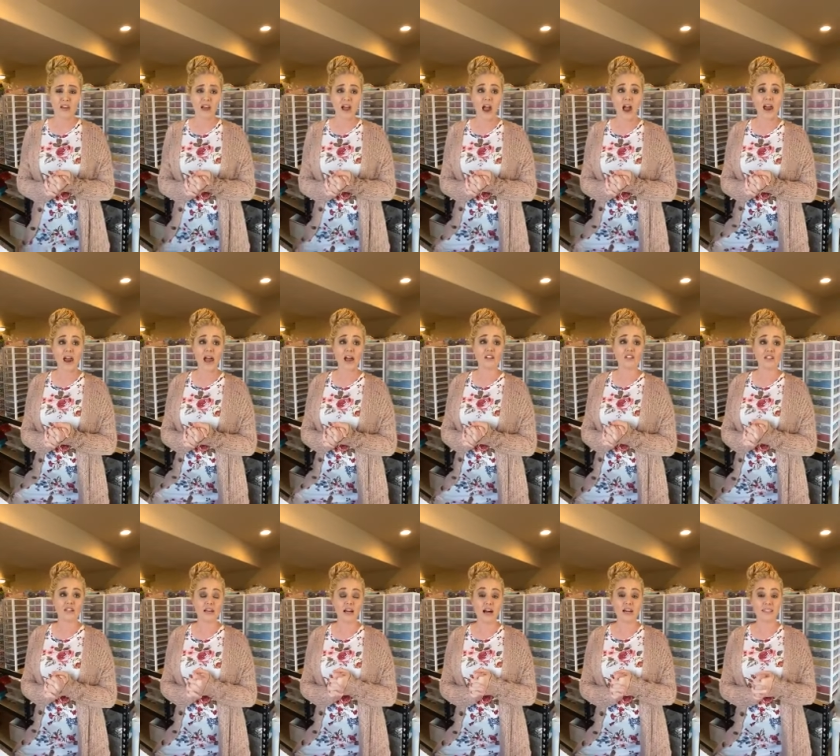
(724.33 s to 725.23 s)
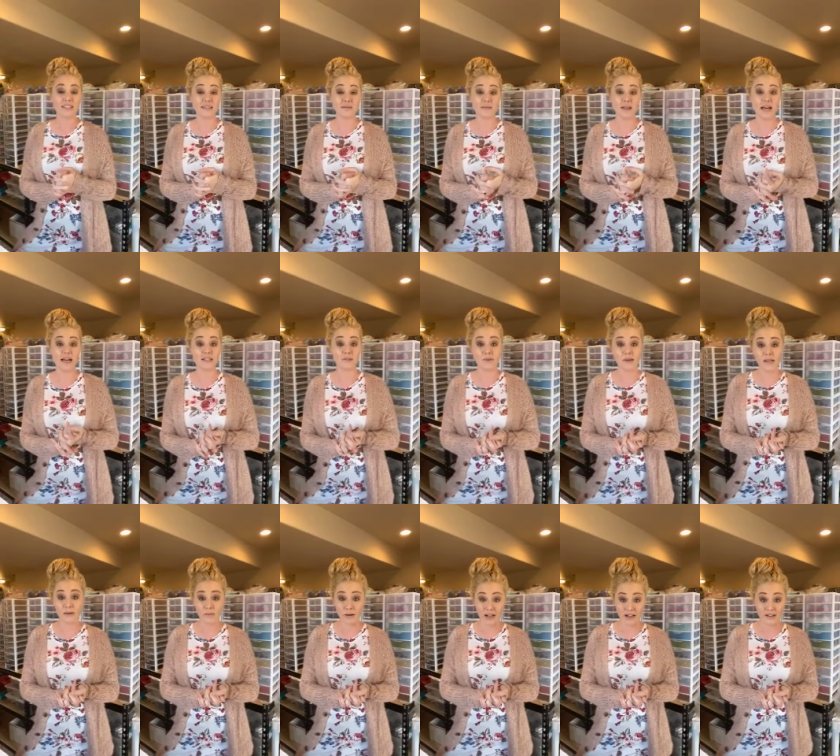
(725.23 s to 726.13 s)
I actually got some last
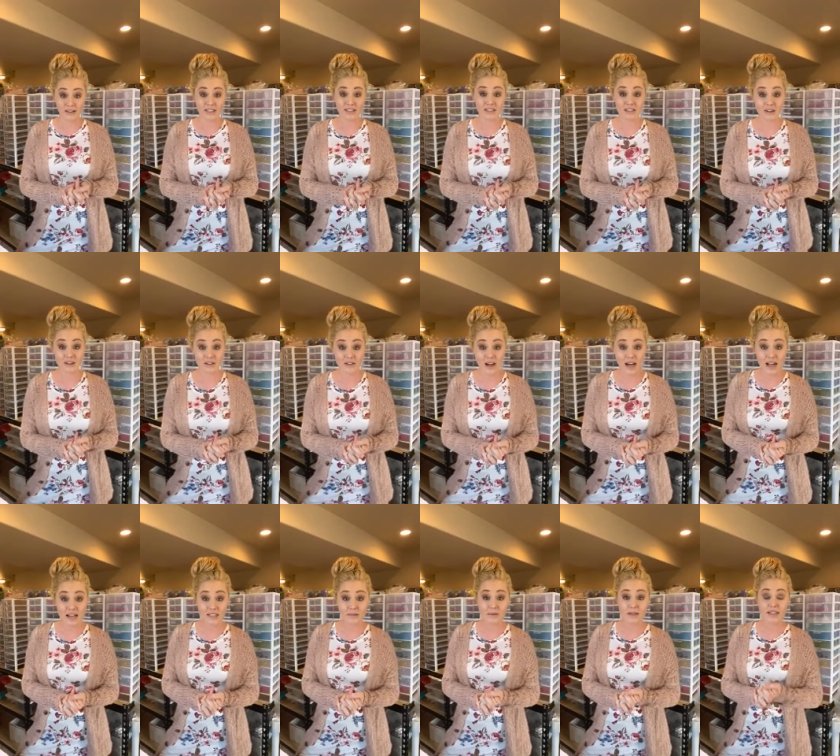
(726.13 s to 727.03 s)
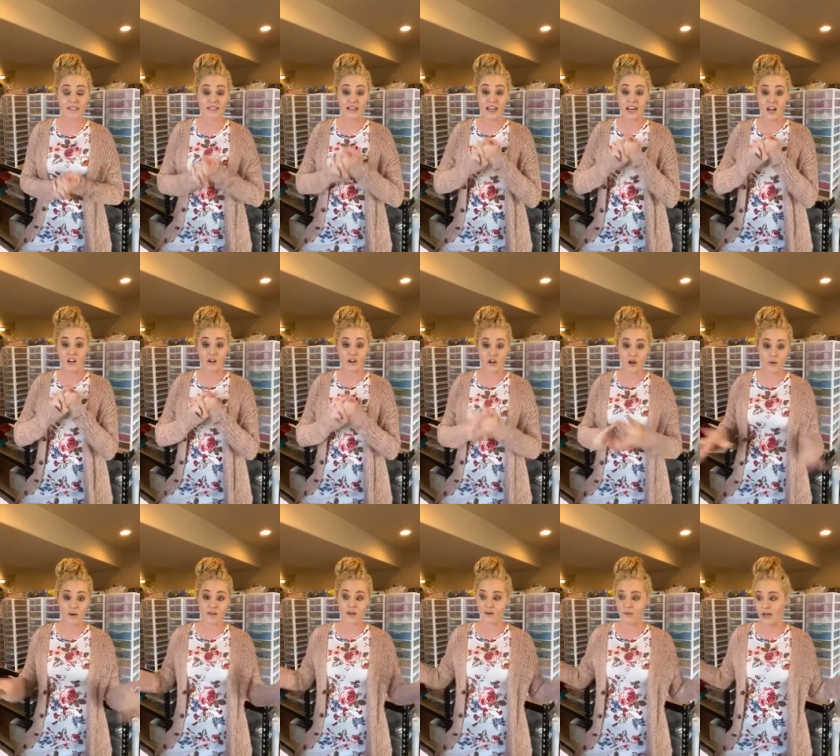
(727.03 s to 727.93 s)
week, but I couldn't tell you guys because I had no
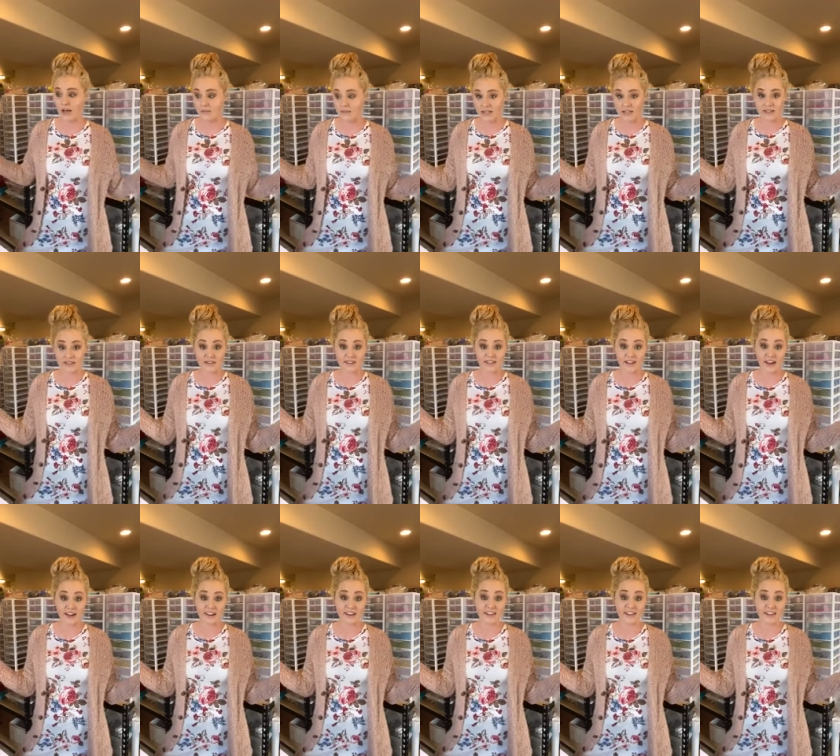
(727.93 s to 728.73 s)
other white beads in stock.